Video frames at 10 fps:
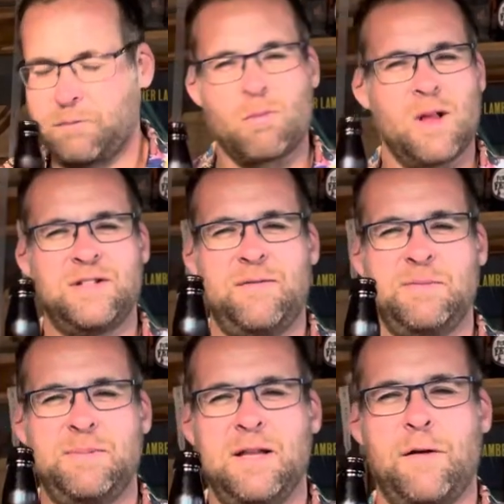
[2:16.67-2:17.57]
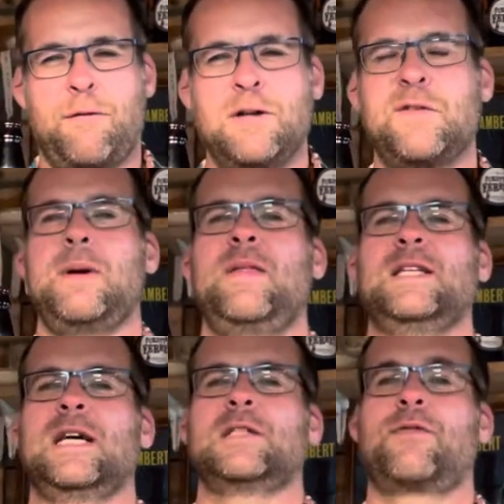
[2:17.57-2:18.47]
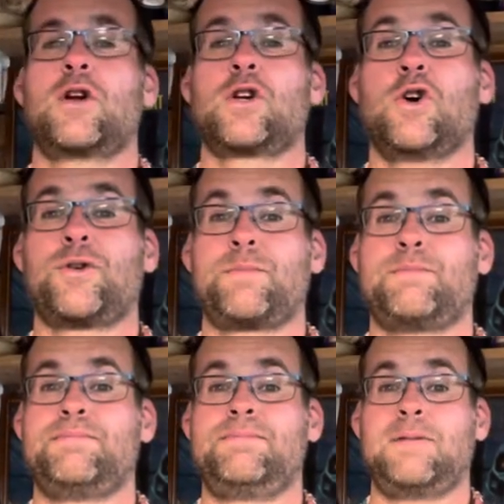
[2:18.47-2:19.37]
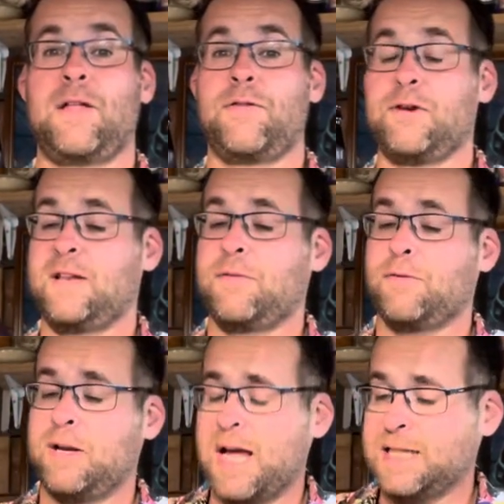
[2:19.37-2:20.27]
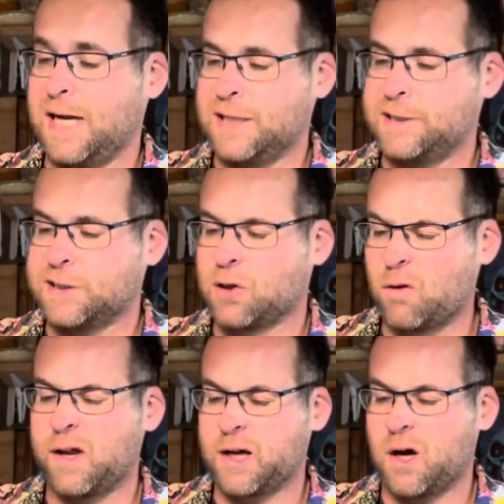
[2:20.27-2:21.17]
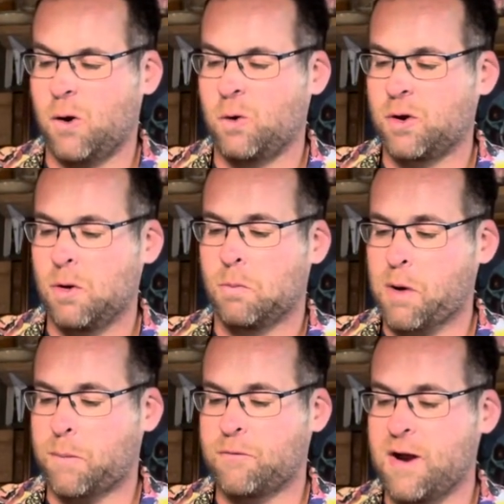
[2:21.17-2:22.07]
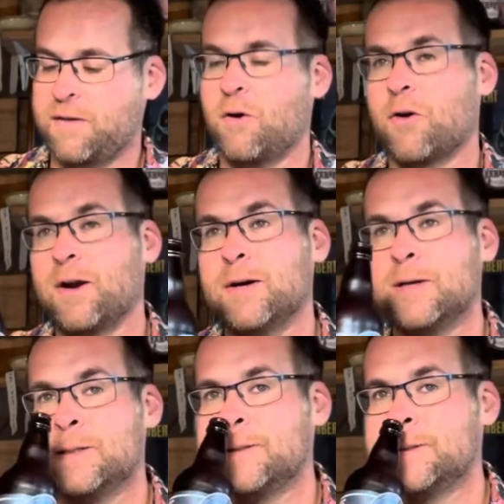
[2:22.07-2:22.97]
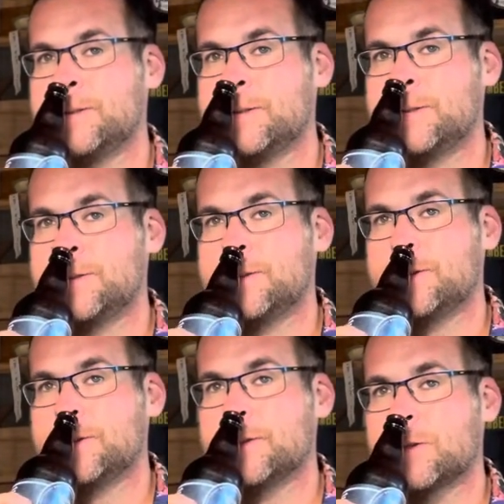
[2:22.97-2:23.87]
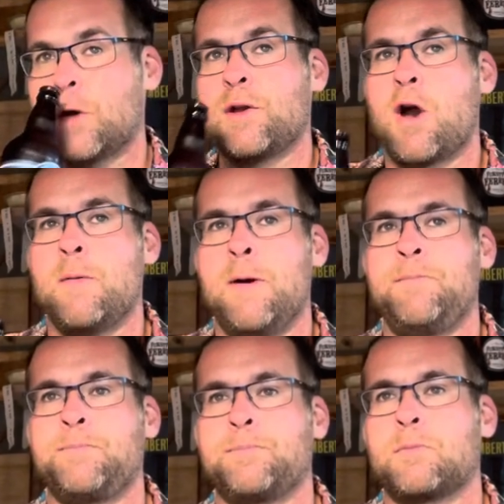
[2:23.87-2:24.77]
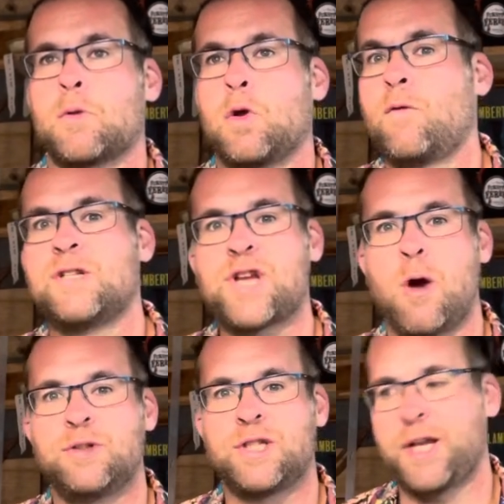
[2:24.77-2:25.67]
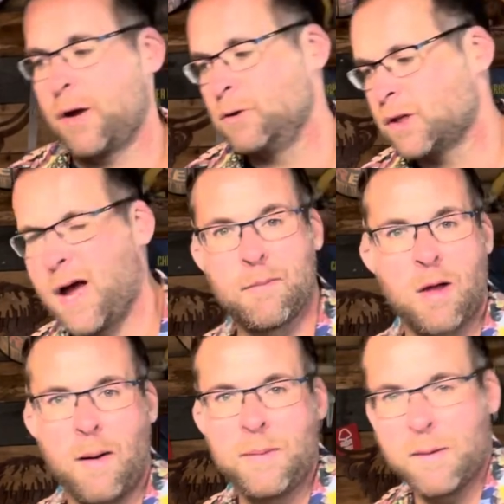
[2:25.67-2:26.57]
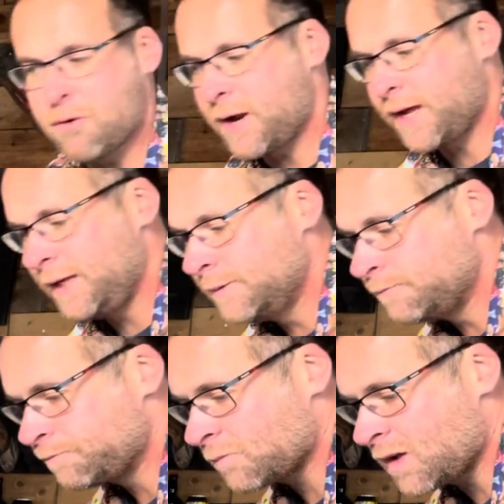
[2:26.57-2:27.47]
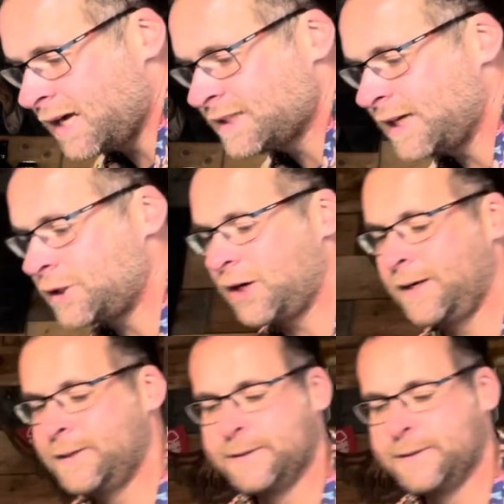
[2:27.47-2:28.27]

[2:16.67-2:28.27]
it's been in the fridge for me, this house, for a good about three three days now. So it's lovely and cold, proper ready for it. On the aroma, a little bit toasty notes, um, like a bit of bready, etc.